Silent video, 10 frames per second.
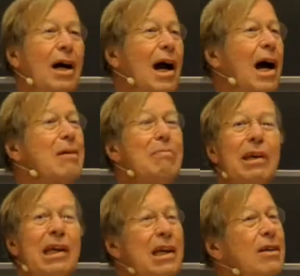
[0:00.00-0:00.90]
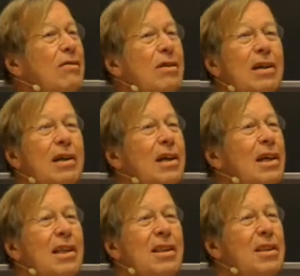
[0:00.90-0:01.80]
I believe
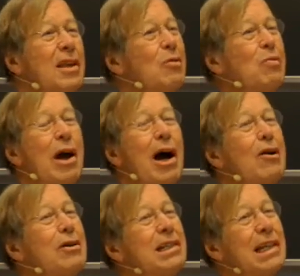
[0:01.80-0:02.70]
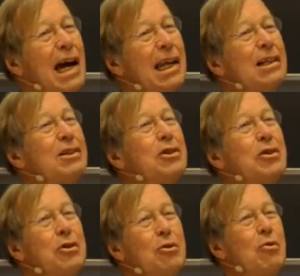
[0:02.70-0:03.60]
that we are entitled to
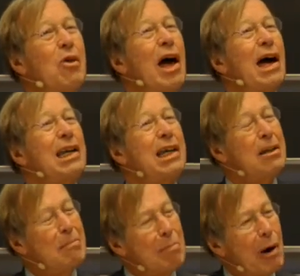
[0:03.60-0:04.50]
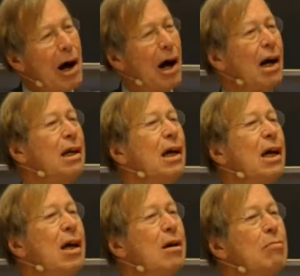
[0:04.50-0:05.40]
do that in part
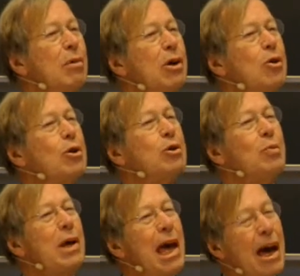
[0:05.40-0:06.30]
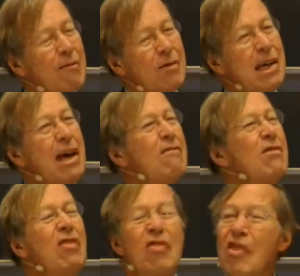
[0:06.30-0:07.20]
because we have
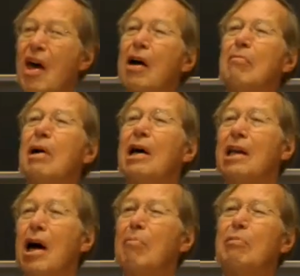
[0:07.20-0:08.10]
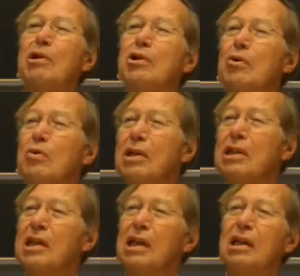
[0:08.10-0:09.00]
given them an
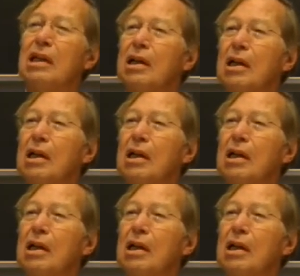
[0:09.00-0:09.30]
opportunity